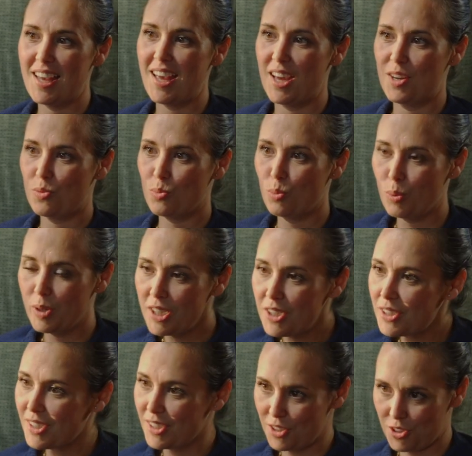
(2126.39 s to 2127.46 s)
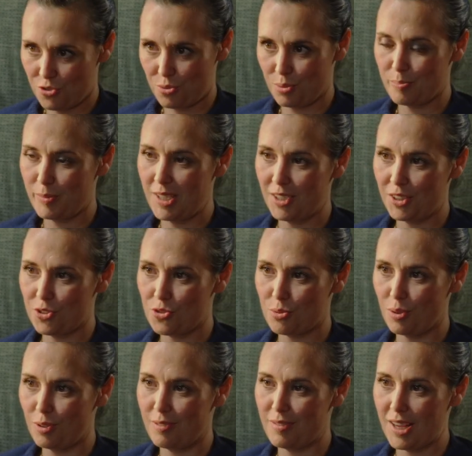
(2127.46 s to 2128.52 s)
And we are going to be in
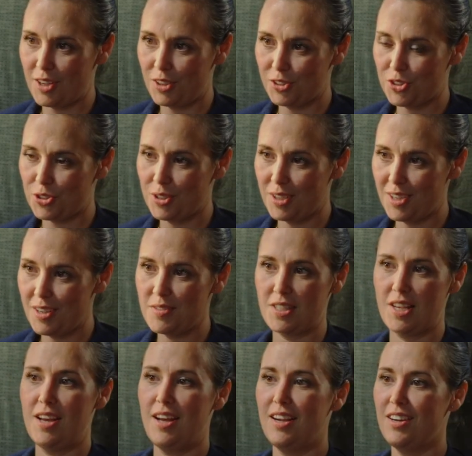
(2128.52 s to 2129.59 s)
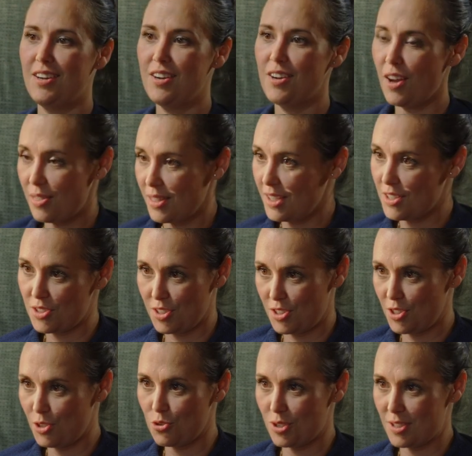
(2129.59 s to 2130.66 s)
control of that alternatives, not the
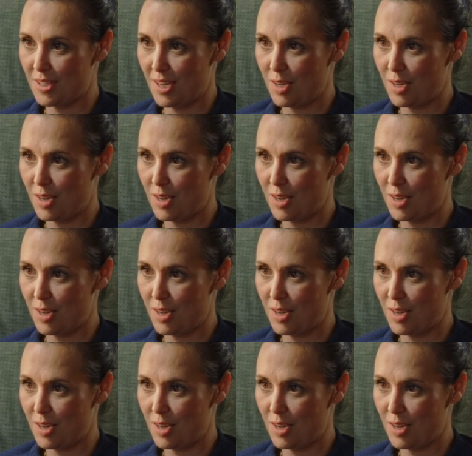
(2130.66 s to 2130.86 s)
institutions